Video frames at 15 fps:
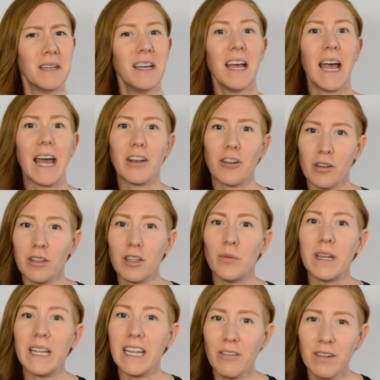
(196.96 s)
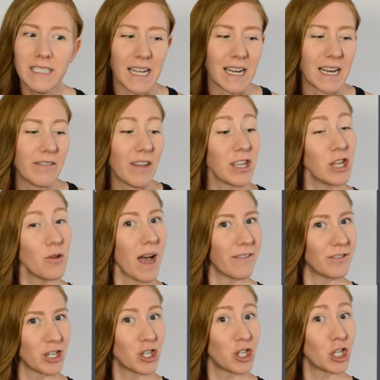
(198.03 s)
and you're a little bit irritated that you have
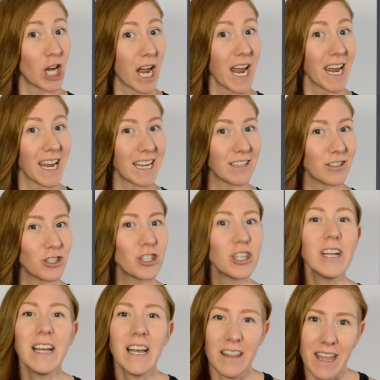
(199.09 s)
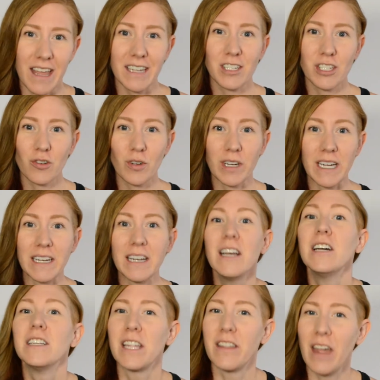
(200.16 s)
to change that screen
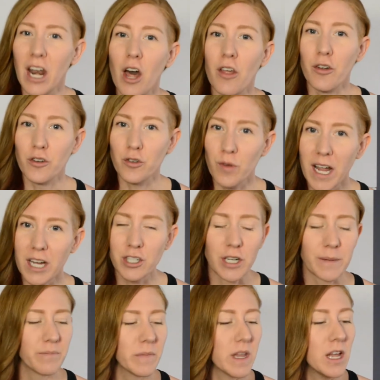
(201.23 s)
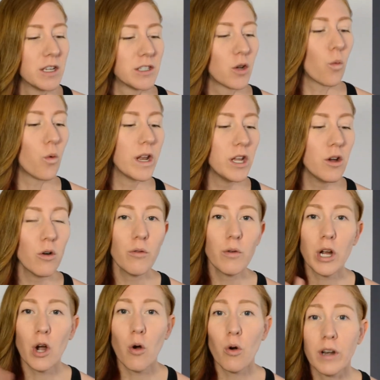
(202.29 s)
to that other direction. So when you are
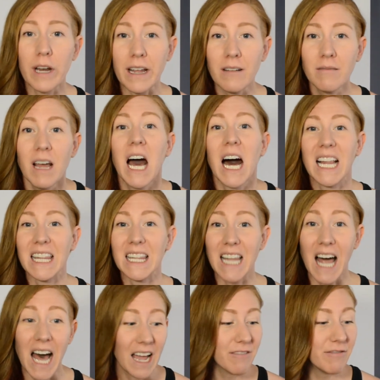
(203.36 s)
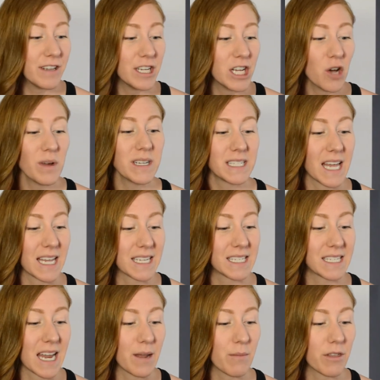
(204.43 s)
recording a live video, it's that
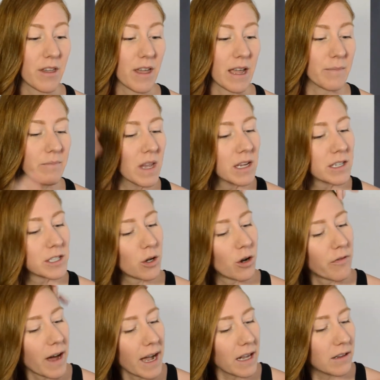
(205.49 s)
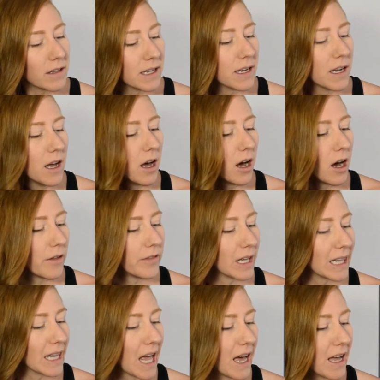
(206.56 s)
same thing. So if I click on the
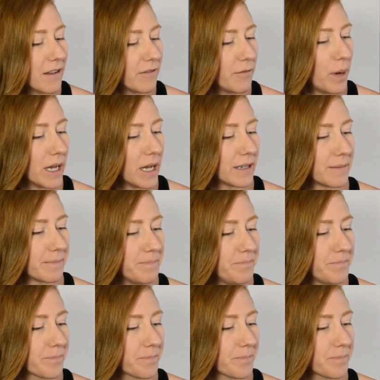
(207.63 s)
live button,